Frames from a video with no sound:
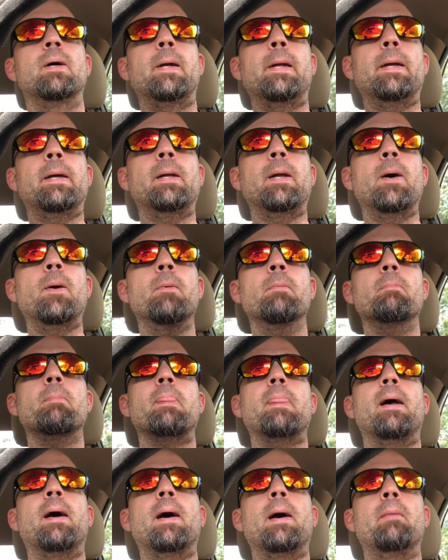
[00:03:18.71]

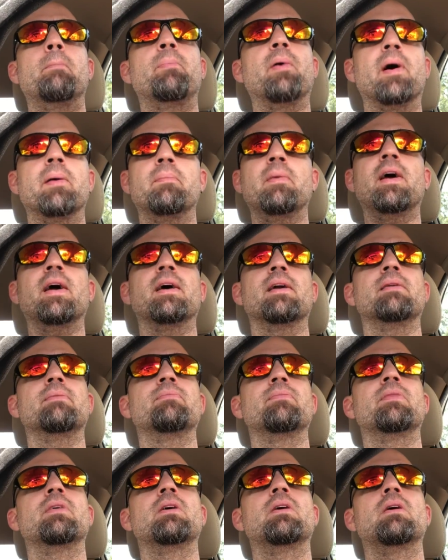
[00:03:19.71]
But man,
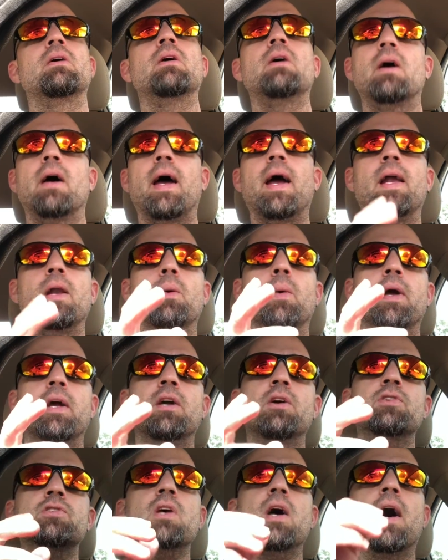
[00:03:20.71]
anyway,
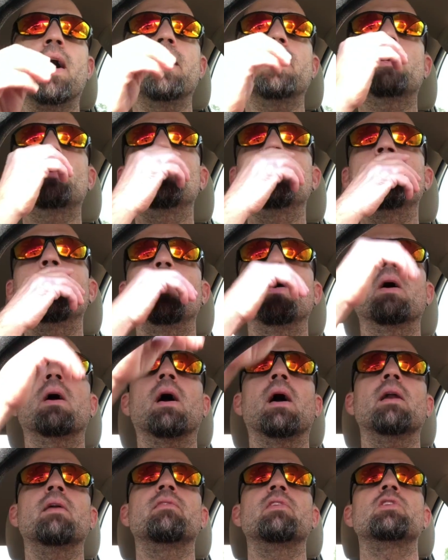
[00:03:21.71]
here's a haiku
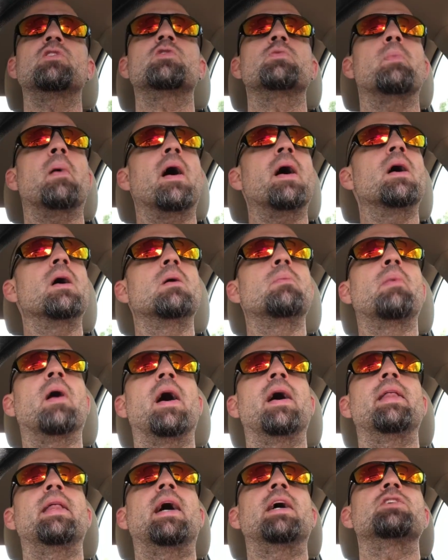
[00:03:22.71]
kind of inspired
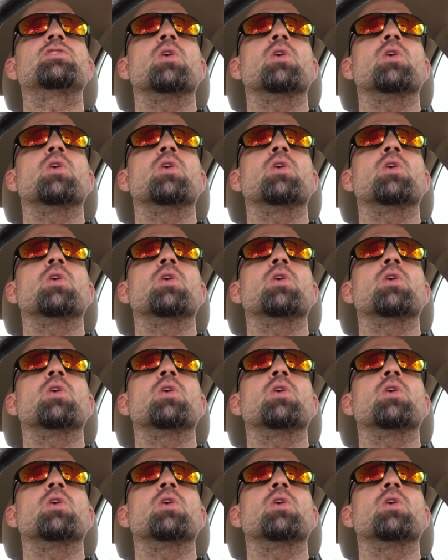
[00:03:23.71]
by that.